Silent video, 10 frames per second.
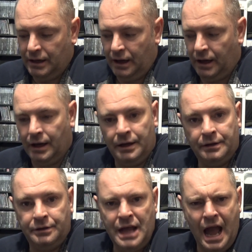
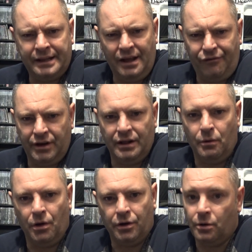and yeah, definitely
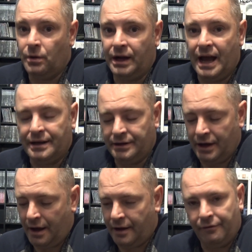want to go again
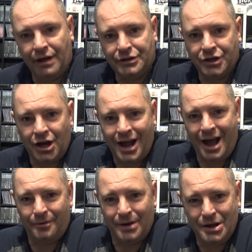if that's all
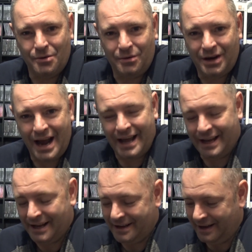right with you,
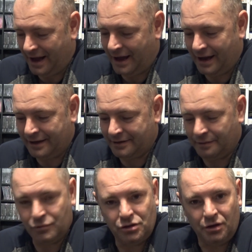Craig. And
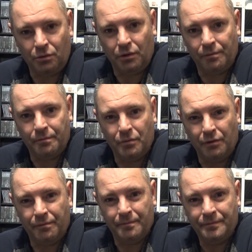I'm sure
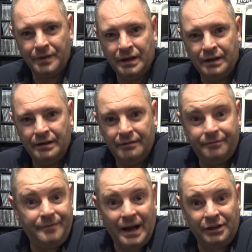we'll
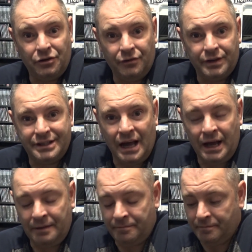find another
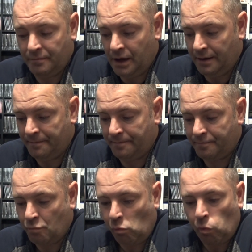time.
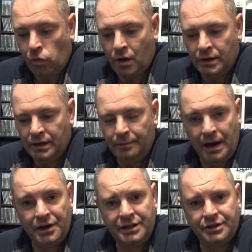But
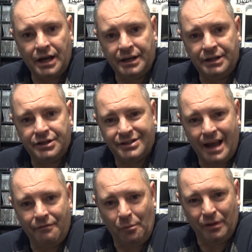I need to
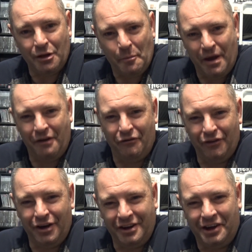save up a little bit
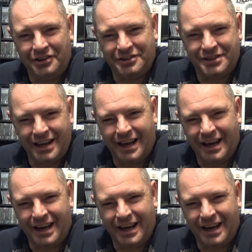first.